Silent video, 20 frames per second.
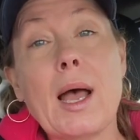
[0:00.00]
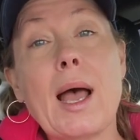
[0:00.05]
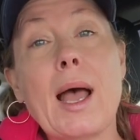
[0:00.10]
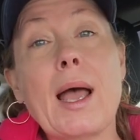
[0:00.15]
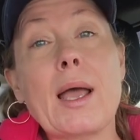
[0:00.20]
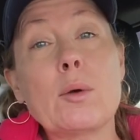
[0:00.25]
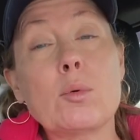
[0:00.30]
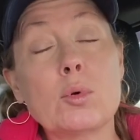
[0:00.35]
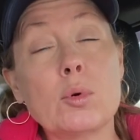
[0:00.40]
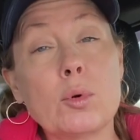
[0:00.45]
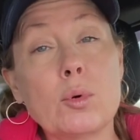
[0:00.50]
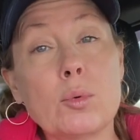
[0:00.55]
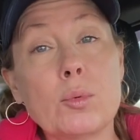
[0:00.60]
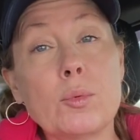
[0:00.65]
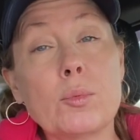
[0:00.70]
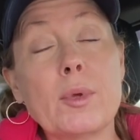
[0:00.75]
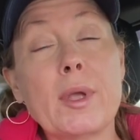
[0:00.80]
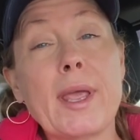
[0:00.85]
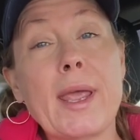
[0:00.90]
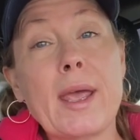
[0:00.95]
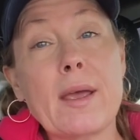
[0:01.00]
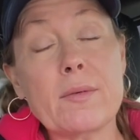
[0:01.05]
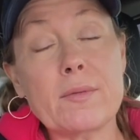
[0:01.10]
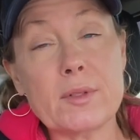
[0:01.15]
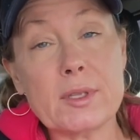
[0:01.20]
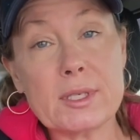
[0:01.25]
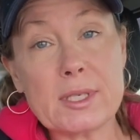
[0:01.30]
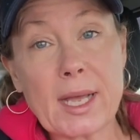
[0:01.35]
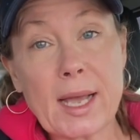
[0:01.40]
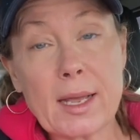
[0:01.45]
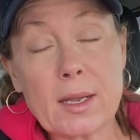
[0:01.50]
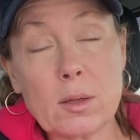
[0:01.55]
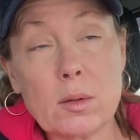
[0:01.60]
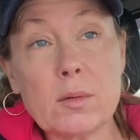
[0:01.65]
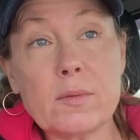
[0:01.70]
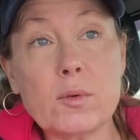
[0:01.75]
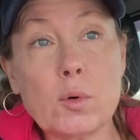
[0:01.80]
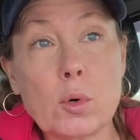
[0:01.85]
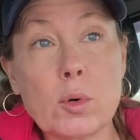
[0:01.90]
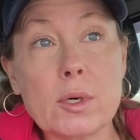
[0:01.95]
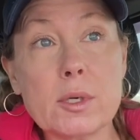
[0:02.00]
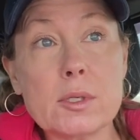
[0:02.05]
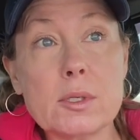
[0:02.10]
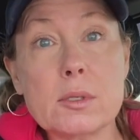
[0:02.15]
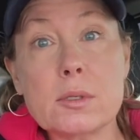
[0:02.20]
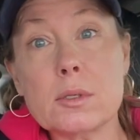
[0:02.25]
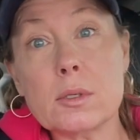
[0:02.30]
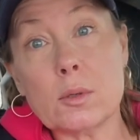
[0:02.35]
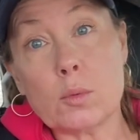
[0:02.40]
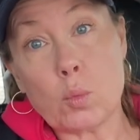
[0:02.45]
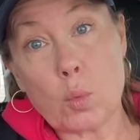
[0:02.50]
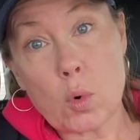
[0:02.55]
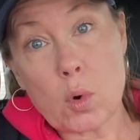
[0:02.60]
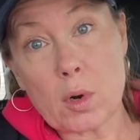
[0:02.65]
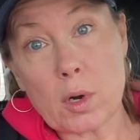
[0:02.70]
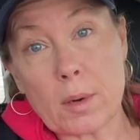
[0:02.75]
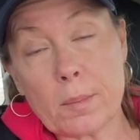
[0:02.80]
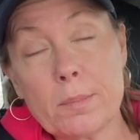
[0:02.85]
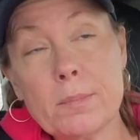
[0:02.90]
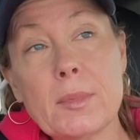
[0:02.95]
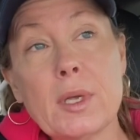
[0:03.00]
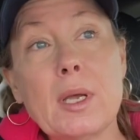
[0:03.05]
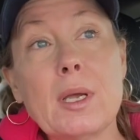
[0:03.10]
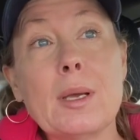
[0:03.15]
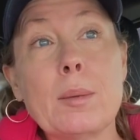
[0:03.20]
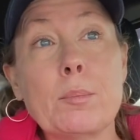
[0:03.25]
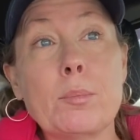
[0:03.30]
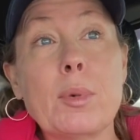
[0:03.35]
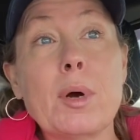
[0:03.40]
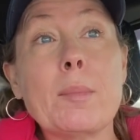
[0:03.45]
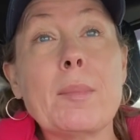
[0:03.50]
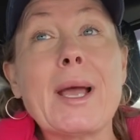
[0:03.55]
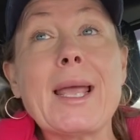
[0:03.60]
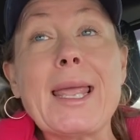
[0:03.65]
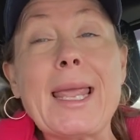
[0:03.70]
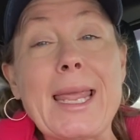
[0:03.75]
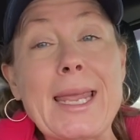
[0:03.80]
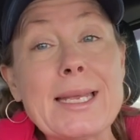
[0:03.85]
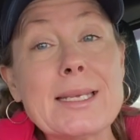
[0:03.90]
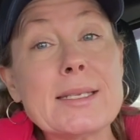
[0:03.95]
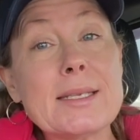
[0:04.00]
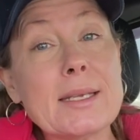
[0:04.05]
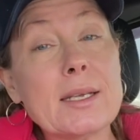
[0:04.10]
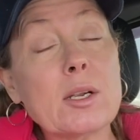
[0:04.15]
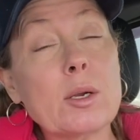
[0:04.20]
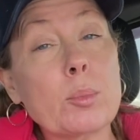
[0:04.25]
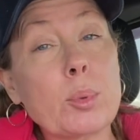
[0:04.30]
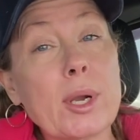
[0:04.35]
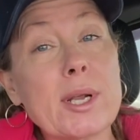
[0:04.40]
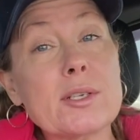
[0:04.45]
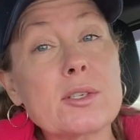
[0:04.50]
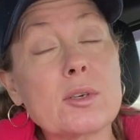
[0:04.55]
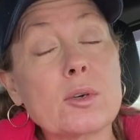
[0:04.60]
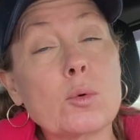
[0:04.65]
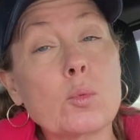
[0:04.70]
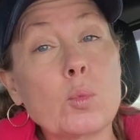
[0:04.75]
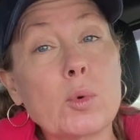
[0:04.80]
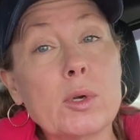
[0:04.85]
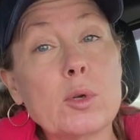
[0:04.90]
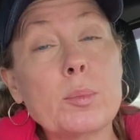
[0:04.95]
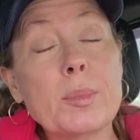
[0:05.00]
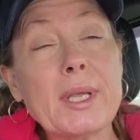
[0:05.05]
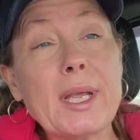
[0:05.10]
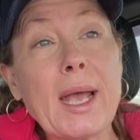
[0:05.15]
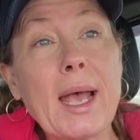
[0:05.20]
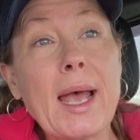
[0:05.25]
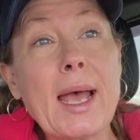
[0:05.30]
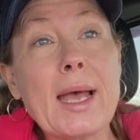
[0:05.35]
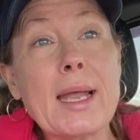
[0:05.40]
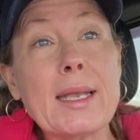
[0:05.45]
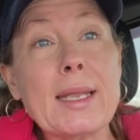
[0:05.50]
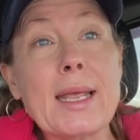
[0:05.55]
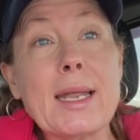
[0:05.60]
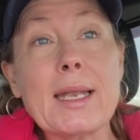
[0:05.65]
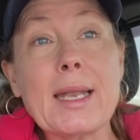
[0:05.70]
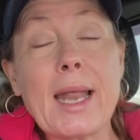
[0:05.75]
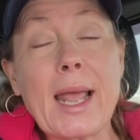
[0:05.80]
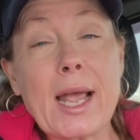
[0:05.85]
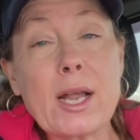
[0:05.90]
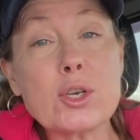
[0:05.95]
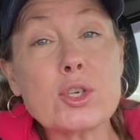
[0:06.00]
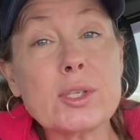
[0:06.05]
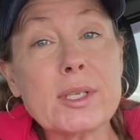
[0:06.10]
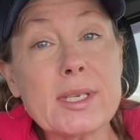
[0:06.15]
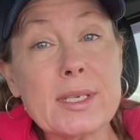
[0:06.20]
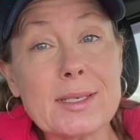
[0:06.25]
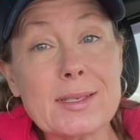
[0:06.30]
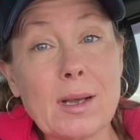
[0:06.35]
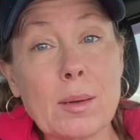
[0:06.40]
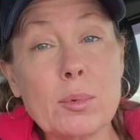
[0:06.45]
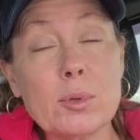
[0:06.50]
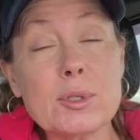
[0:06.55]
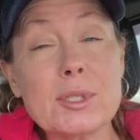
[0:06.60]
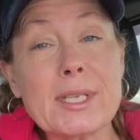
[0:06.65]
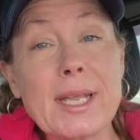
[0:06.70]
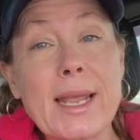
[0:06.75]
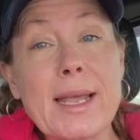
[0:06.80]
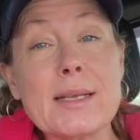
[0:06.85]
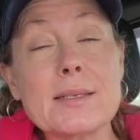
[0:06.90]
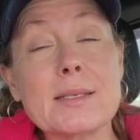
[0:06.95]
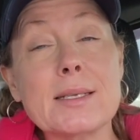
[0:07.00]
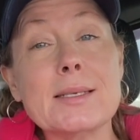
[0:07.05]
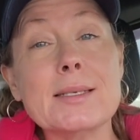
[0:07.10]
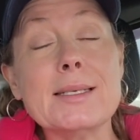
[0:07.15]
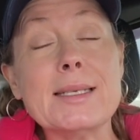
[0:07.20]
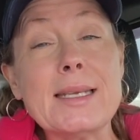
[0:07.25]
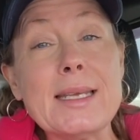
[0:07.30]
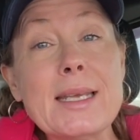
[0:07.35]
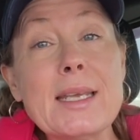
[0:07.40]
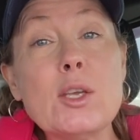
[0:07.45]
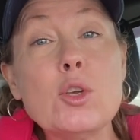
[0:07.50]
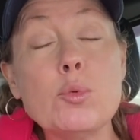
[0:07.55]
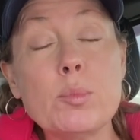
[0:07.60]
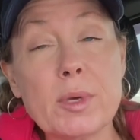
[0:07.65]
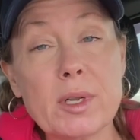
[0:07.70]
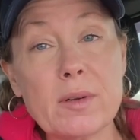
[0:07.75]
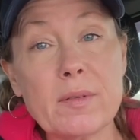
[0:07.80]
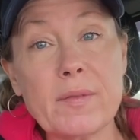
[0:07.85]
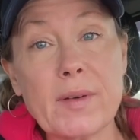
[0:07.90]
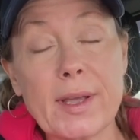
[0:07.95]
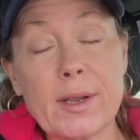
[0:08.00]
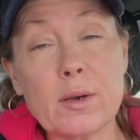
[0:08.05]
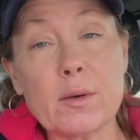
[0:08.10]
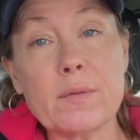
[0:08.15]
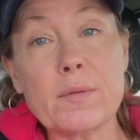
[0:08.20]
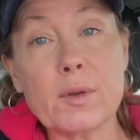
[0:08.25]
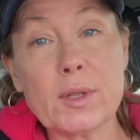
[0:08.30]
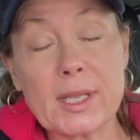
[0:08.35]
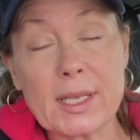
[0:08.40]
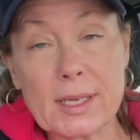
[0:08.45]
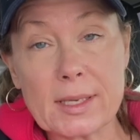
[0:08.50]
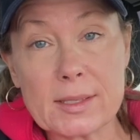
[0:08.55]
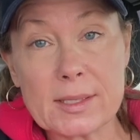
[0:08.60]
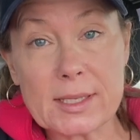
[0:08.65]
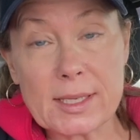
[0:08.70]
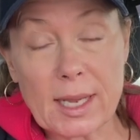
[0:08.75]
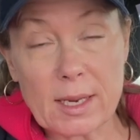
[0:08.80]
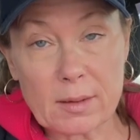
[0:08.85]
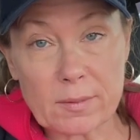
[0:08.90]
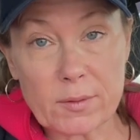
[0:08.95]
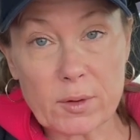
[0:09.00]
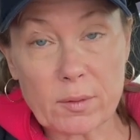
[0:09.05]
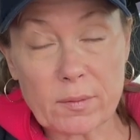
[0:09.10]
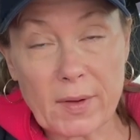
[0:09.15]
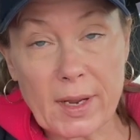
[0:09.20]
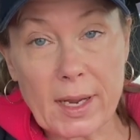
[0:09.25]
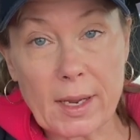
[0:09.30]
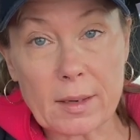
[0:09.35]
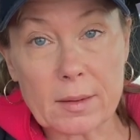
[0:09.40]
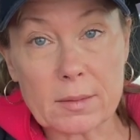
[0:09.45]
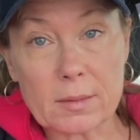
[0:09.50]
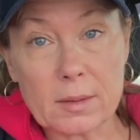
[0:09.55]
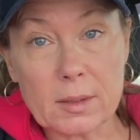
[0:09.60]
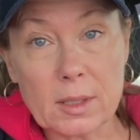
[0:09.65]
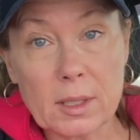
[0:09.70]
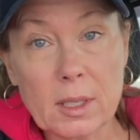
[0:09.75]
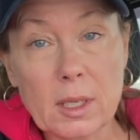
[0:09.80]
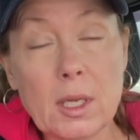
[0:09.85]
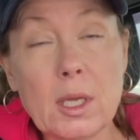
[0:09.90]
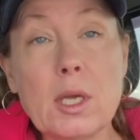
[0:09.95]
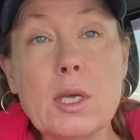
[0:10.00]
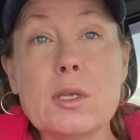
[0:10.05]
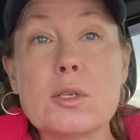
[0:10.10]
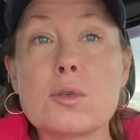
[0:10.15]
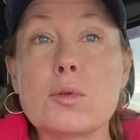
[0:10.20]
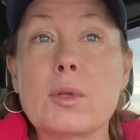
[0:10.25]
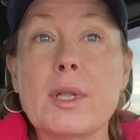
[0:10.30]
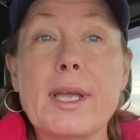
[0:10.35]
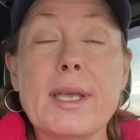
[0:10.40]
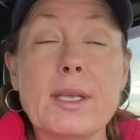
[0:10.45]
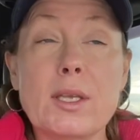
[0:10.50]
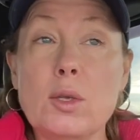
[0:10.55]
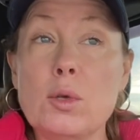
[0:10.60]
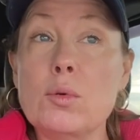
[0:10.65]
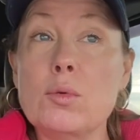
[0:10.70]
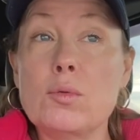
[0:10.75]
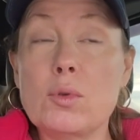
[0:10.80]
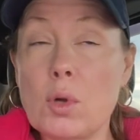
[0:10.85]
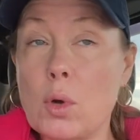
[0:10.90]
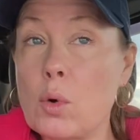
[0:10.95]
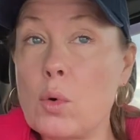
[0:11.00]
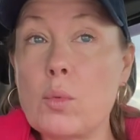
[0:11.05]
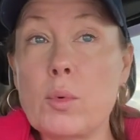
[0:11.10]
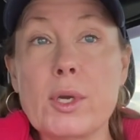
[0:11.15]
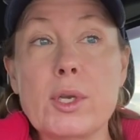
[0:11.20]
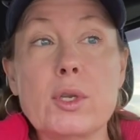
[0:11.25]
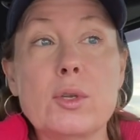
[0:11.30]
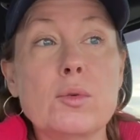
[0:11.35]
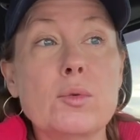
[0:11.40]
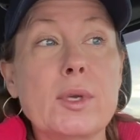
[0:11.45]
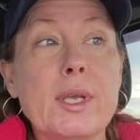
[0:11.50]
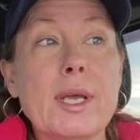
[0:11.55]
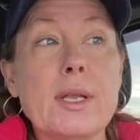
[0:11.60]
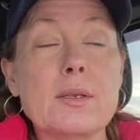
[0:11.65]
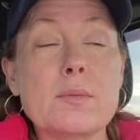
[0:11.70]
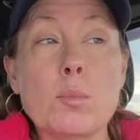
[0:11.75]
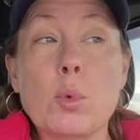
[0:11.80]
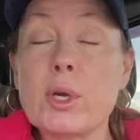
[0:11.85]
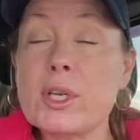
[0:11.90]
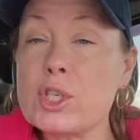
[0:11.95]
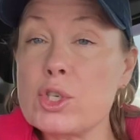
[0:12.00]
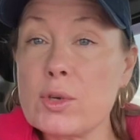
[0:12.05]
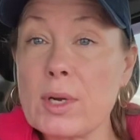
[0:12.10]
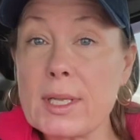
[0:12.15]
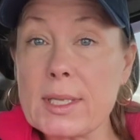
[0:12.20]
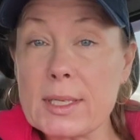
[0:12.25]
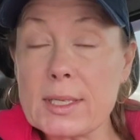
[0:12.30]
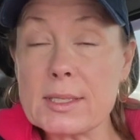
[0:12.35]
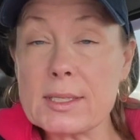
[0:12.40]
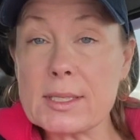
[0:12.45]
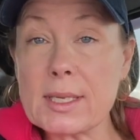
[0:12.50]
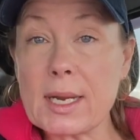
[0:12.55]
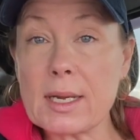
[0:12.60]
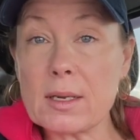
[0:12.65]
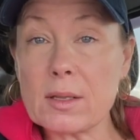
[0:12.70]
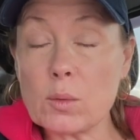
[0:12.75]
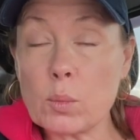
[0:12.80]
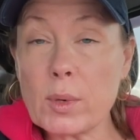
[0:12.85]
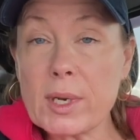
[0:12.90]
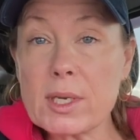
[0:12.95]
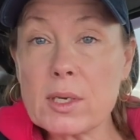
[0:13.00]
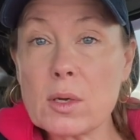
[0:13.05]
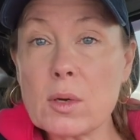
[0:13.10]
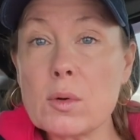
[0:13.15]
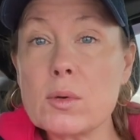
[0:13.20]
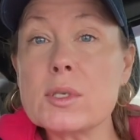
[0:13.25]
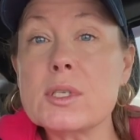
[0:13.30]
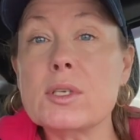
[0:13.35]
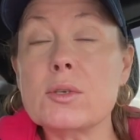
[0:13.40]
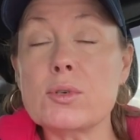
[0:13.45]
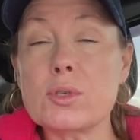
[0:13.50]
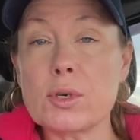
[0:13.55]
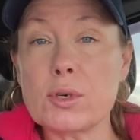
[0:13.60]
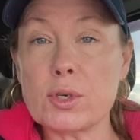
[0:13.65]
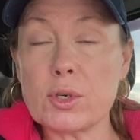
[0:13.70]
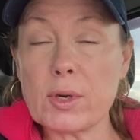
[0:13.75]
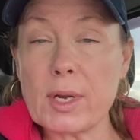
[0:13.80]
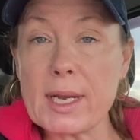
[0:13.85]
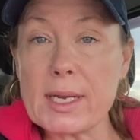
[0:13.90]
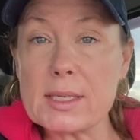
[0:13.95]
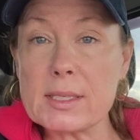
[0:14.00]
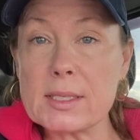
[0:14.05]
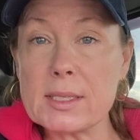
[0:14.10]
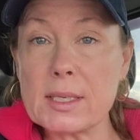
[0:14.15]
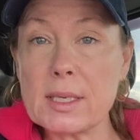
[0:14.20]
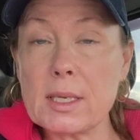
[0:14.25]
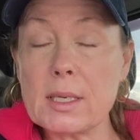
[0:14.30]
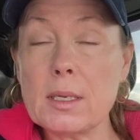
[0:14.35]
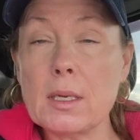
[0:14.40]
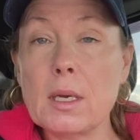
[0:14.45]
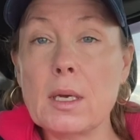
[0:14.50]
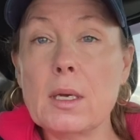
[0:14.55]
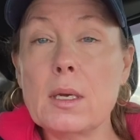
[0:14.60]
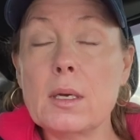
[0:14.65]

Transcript: I will have the dial, of course, to warm, but my AC compressor will be on, and it actually doubles as a dehumidifier for the inside of your van. So like, you know, when you get moisture on the inside of the windows, you turn your AC